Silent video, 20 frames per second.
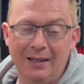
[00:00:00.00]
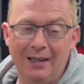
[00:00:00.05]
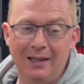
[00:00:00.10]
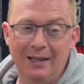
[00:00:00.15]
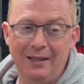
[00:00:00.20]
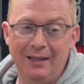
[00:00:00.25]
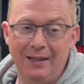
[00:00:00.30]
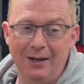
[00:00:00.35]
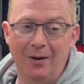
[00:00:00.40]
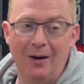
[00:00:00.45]

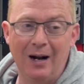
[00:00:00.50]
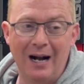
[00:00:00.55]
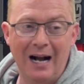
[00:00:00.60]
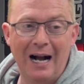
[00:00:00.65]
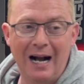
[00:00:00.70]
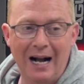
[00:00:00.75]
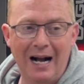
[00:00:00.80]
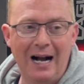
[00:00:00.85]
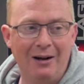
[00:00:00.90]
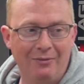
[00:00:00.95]
you know,
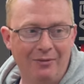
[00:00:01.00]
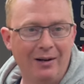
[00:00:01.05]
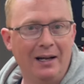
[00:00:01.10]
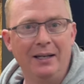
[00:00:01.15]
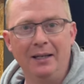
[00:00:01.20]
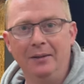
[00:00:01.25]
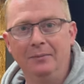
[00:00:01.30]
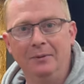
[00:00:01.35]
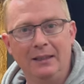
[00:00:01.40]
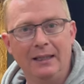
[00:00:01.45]
I've had
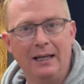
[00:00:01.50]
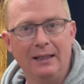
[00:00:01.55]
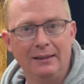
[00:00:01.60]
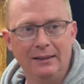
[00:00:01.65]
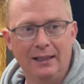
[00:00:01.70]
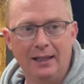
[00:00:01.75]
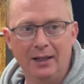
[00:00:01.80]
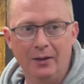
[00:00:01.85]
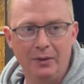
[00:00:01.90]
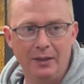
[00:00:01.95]
it with that
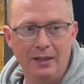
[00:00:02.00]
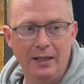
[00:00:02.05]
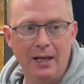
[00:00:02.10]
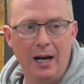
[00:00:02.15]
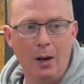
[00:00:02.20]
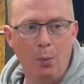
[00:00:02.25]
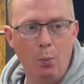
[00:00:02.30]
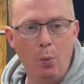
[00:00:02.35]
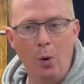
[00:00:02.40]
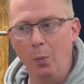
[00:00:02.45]
now.
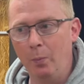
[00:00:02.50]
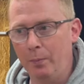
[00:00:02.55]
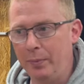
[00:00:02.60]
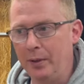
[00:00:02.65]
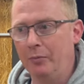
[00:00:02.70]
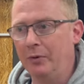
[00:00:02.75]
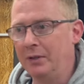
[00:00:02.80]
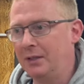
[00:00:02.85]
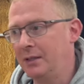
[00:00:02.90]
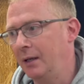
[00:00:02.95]
I won't be
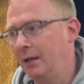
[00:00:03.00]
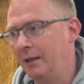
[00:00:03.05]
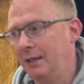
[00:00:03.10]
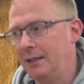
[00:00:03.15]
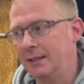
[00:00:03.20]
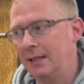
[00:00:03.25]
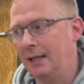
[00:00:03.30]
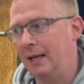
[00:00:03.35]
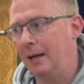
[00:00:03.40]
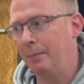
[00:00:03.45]
returning
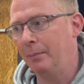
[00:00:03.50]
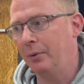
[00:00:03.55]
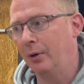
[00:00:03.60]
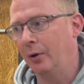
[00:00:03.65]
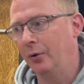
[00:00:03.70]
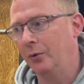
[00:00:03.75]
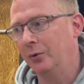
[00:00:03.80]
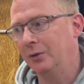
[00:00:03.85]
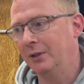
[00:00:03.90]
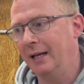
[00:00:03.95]
to that
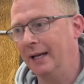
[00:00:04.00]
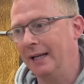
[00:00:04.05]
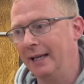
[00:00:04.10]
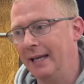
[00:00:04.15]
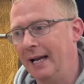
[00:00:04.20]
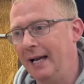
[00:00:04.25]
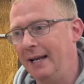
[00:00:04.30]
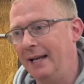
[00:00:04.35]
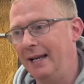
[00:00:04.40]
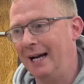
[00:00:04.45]
product
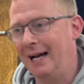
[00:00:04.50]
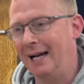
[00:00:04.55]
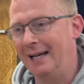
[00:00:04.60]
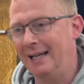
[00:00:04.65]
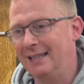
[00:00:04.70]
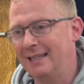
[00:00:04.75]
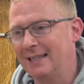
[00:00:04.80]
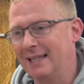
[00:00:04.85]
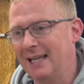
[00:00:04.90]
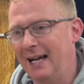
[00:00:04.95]
again. And
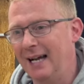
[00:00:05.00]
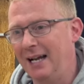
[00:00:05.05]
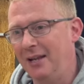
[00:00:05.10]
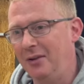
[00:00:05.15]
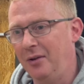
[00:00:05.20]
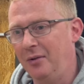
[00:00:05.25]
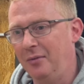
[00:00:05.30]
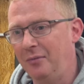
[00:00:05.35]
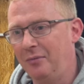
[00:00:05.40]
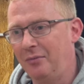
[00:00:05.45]
it's kind
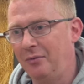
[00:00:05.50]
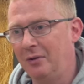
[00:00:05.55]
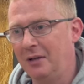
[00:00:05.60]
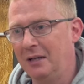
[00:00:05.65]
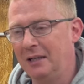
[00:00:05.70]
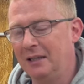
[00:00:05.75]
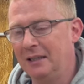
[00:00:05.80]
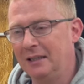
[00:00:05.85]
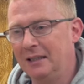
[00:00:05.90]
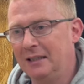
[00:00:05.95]
of
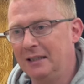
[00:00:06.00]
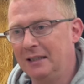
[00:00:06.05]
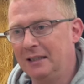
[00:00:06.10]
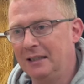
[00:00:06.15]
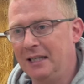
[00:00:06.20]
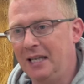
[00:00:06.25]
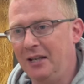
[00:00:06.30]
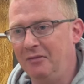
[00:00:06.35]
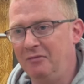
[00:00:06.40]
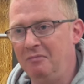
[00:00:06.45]

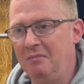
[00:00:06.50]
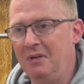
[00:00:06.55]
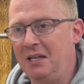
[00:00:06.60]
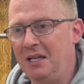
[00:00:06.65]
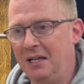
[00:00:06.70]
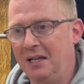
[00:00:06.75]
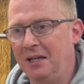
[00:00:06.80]
given me